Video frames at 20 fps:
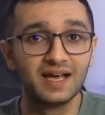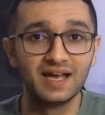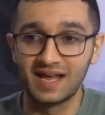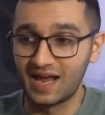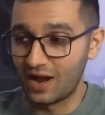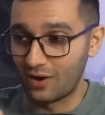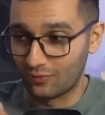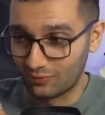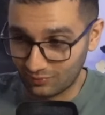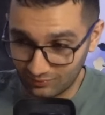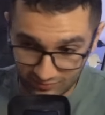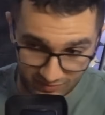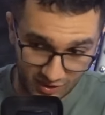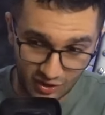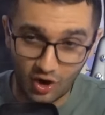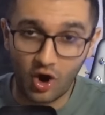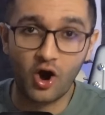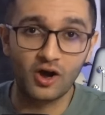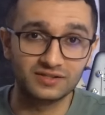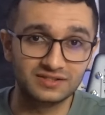how the
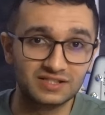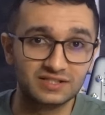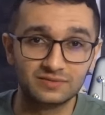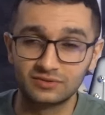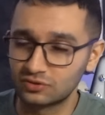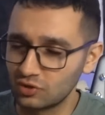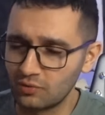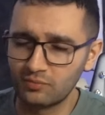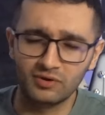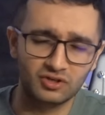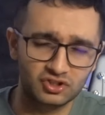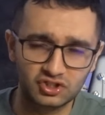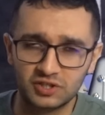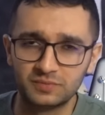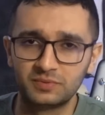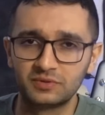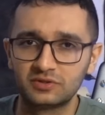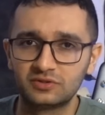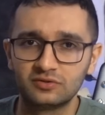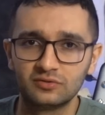cost is so much
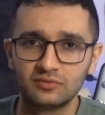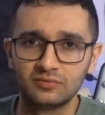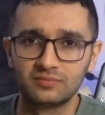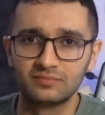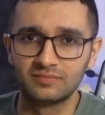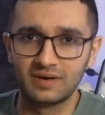cheaper to